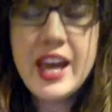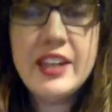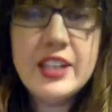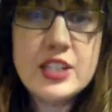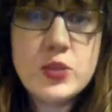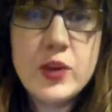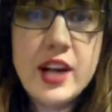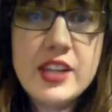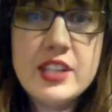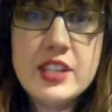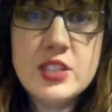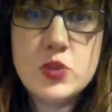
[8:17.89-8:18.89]
and that's where I
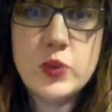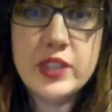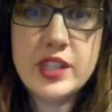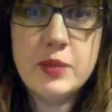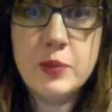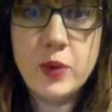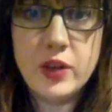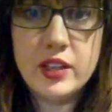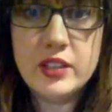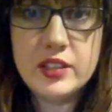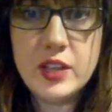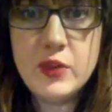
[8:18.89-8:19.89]
think it's really
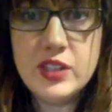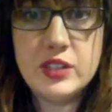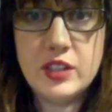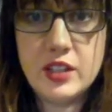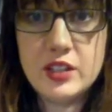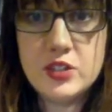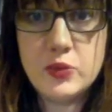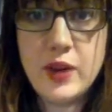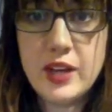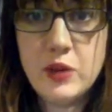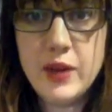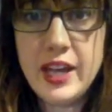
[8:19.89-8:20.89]
important that we learned
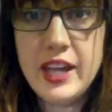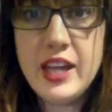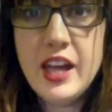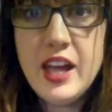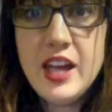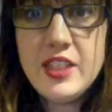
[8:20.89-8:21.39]
right away